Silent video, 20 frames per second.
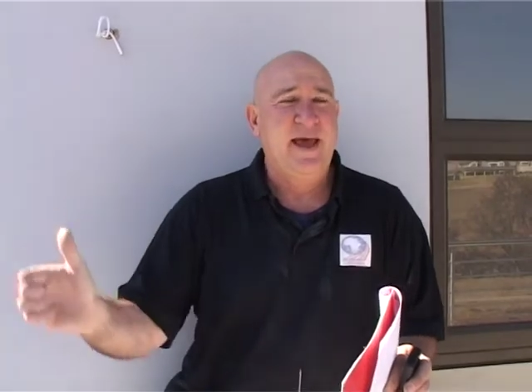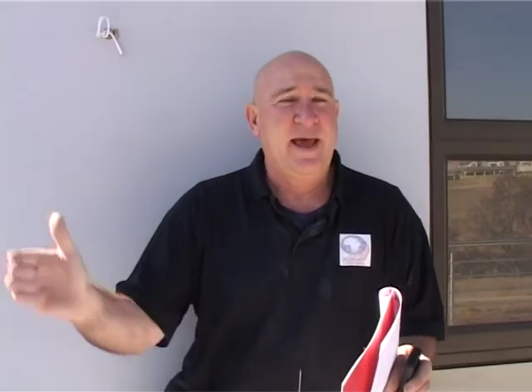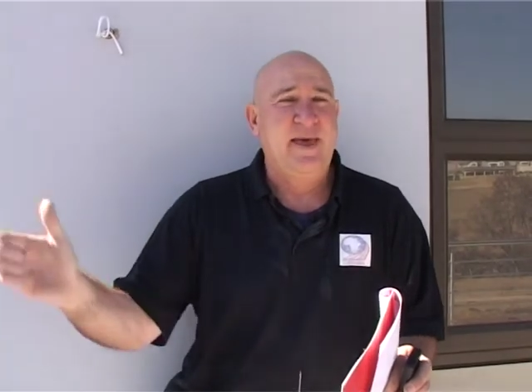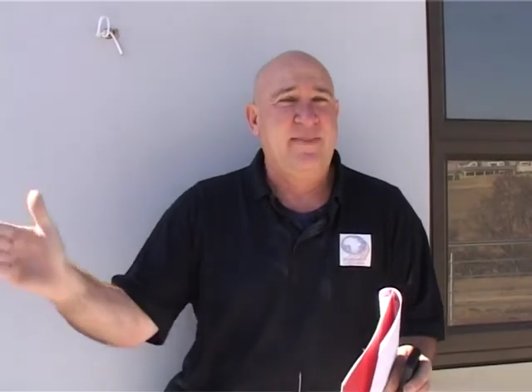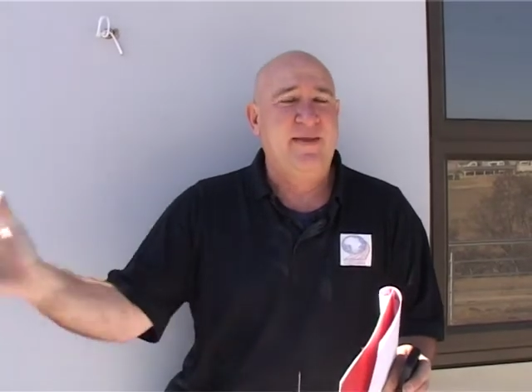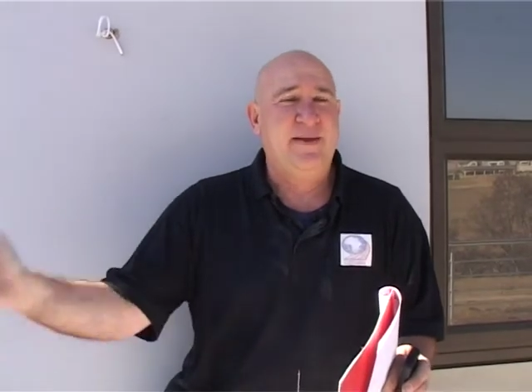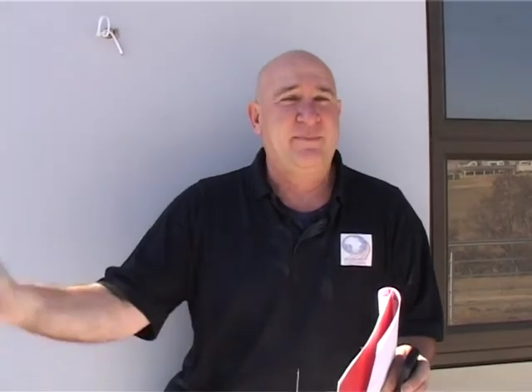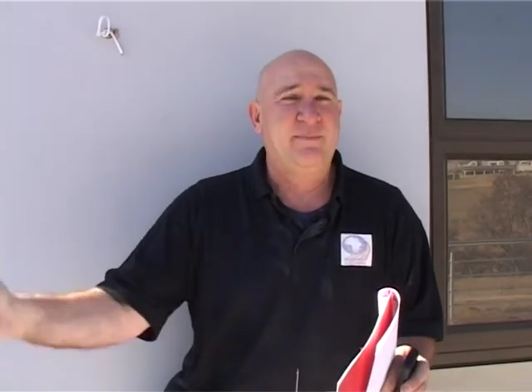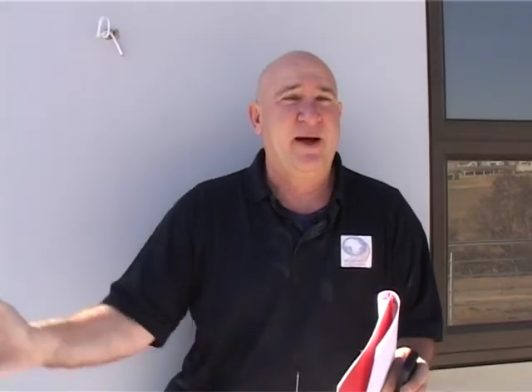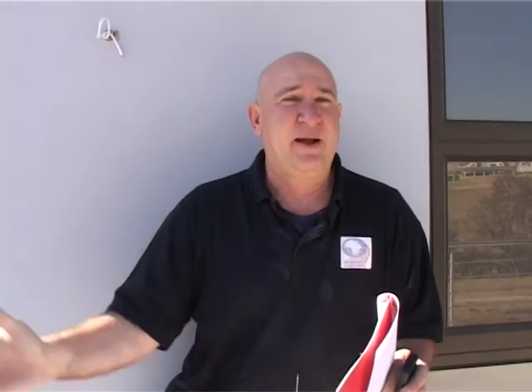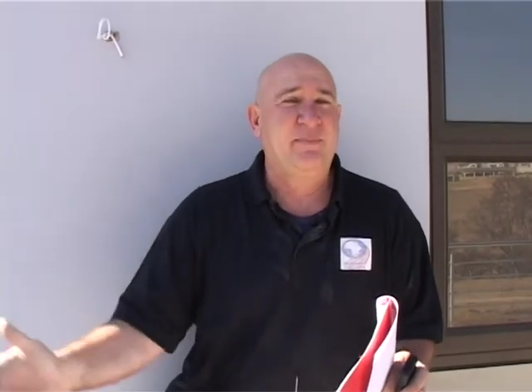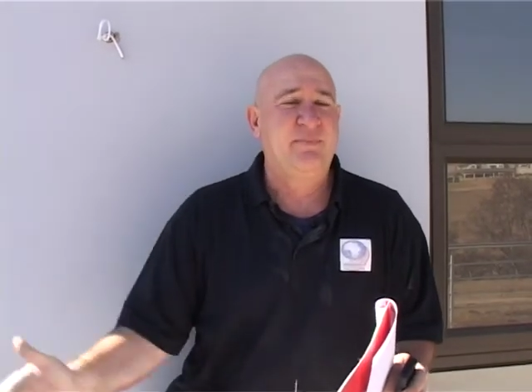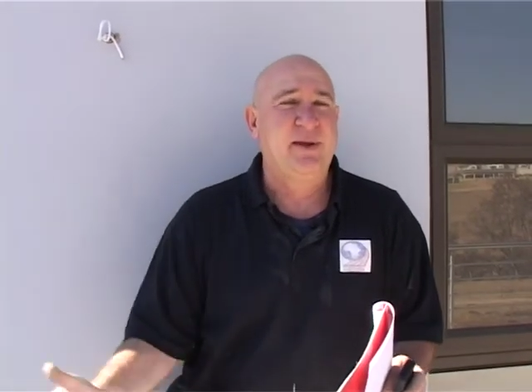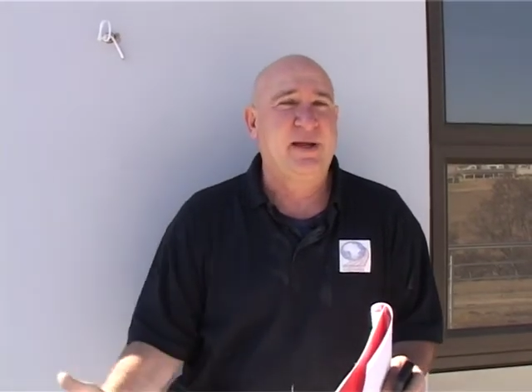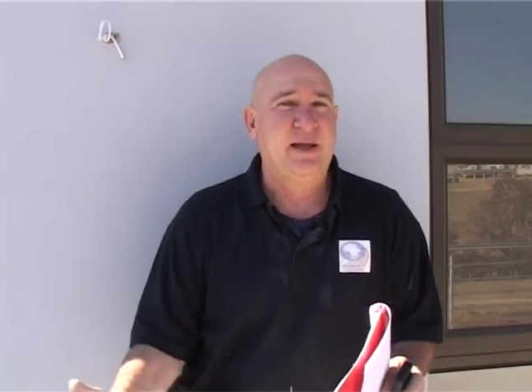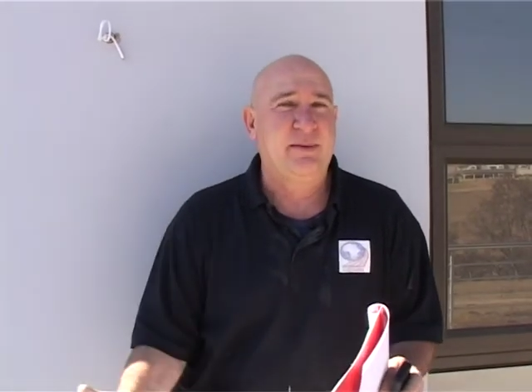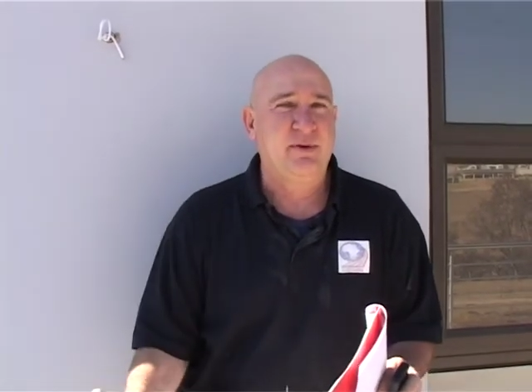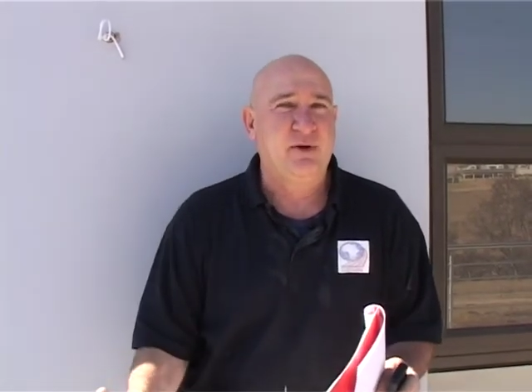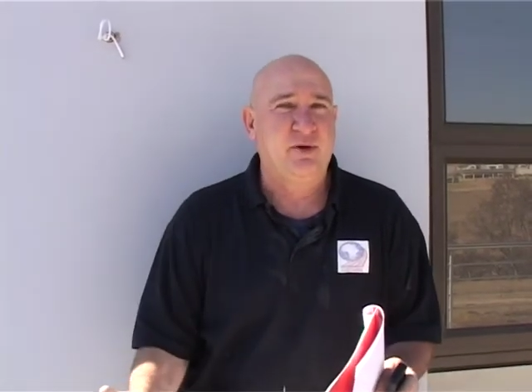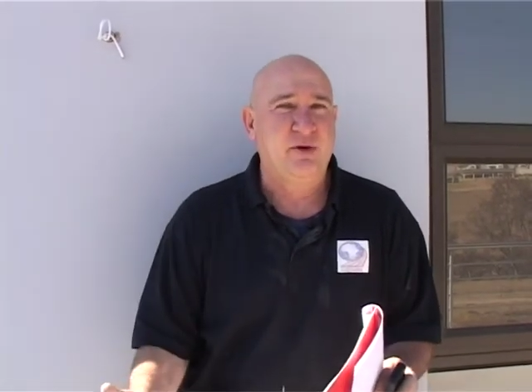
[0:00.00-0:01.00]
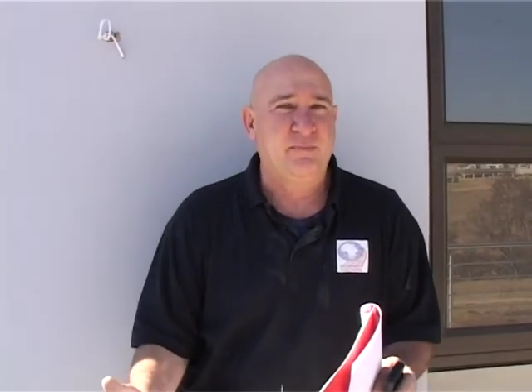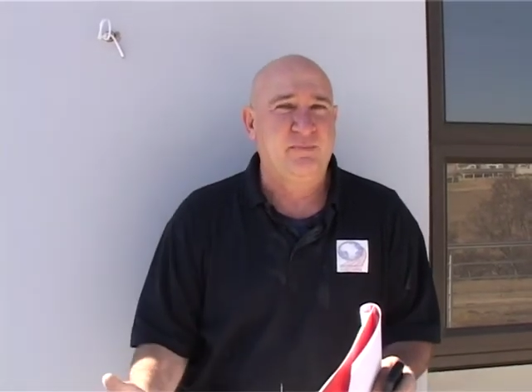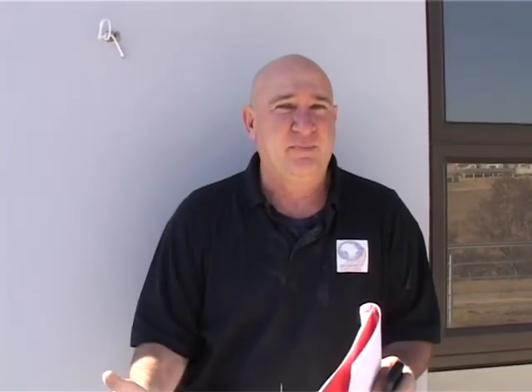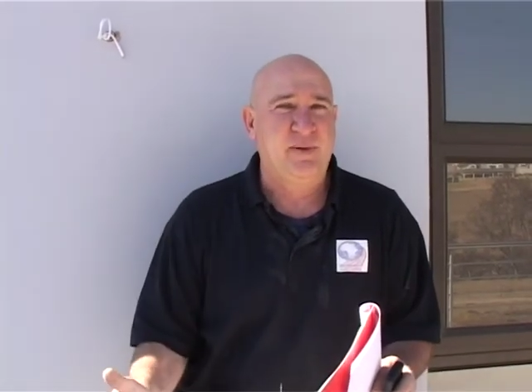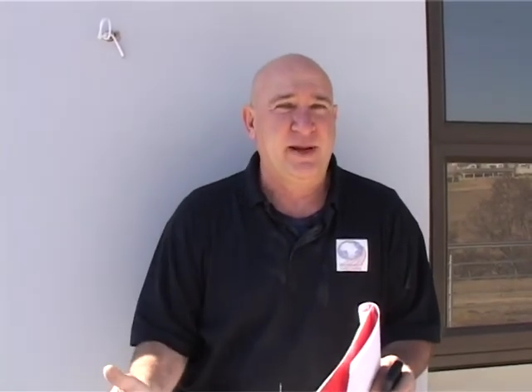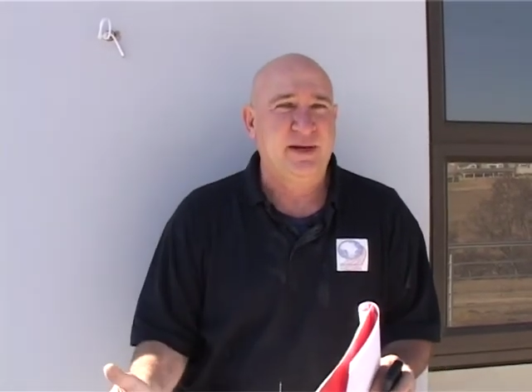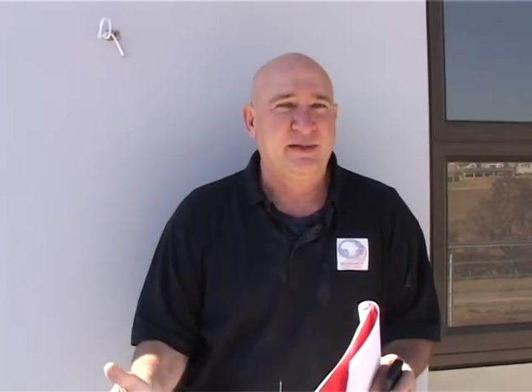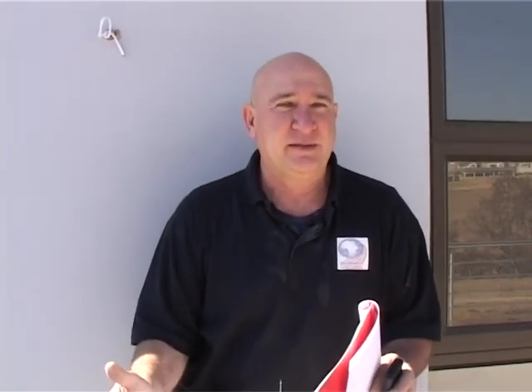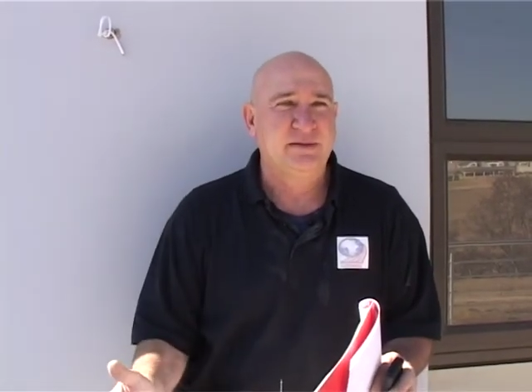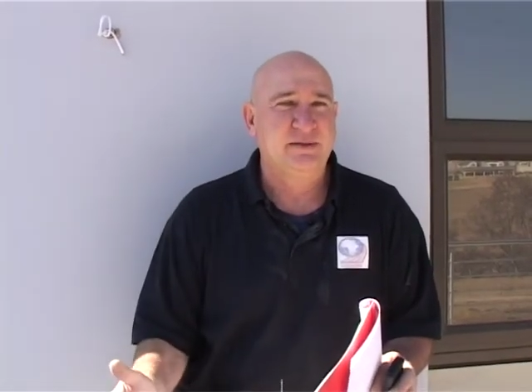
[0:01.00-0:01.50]
and that might become a
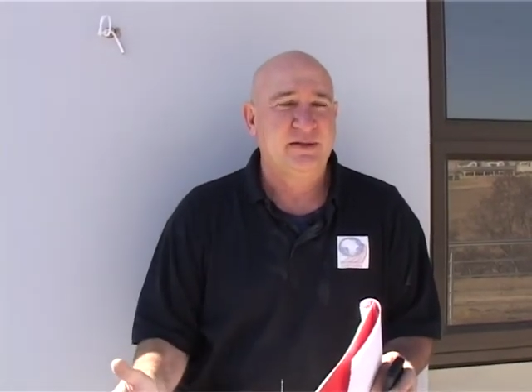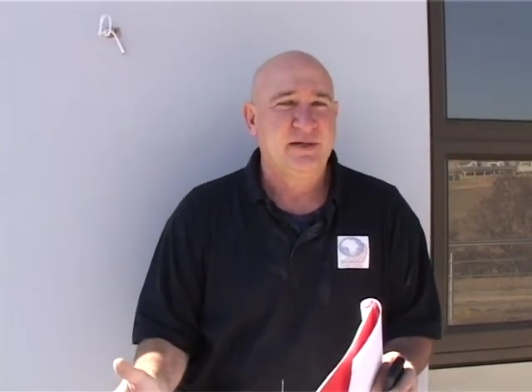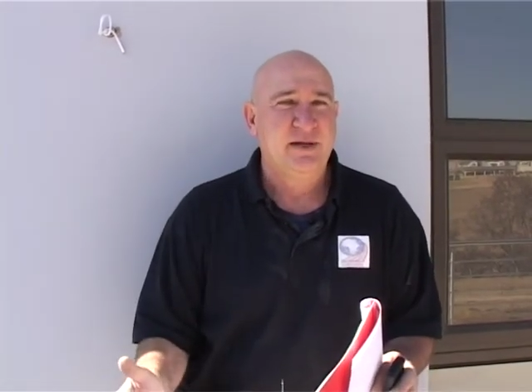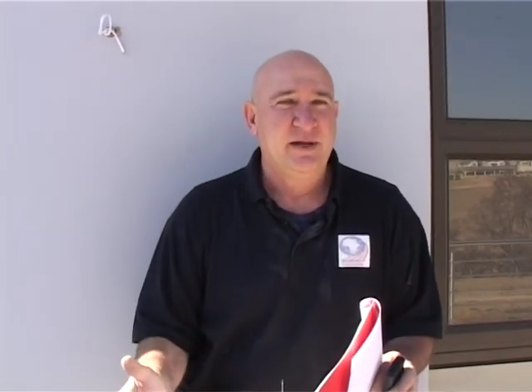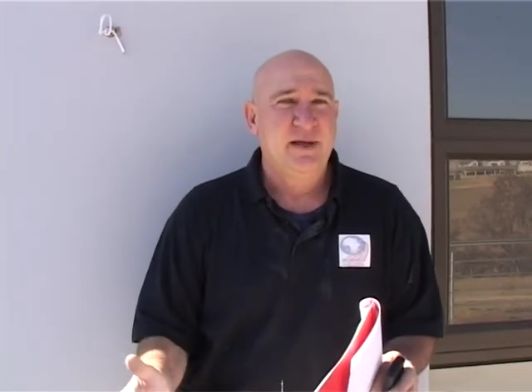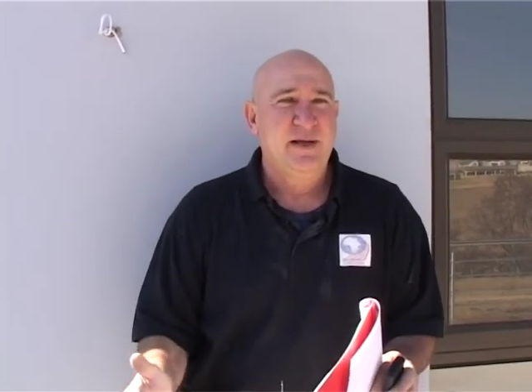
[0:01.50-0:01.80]
complaint.